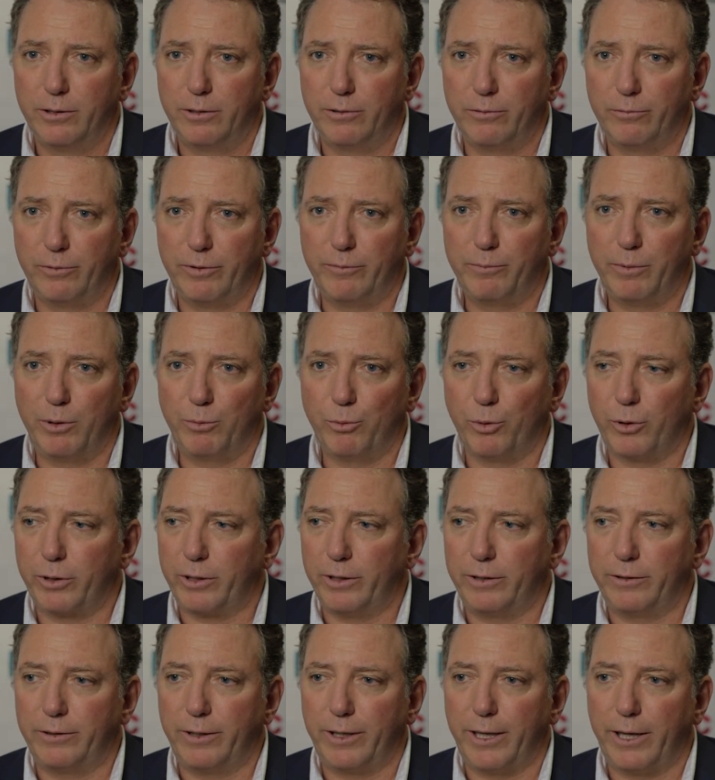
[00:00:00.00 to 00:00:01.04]
we've been
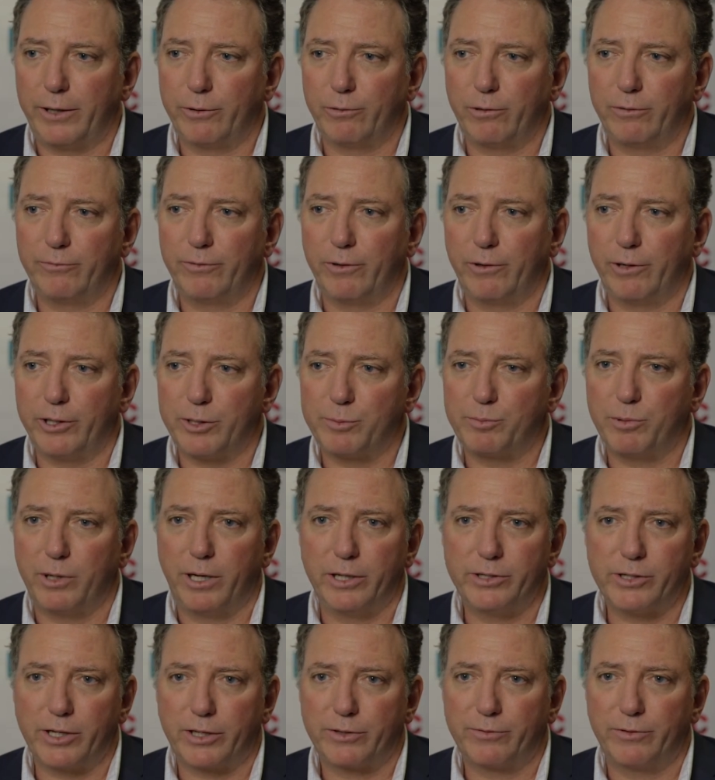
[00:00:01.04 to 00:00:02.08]
working together on various
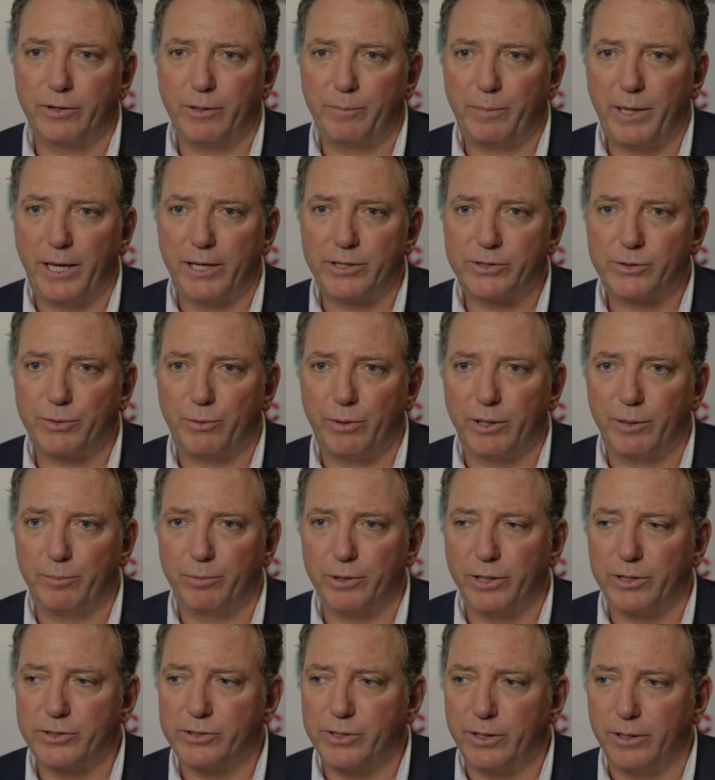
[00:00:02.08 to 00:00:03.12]
projects for the past 20 plus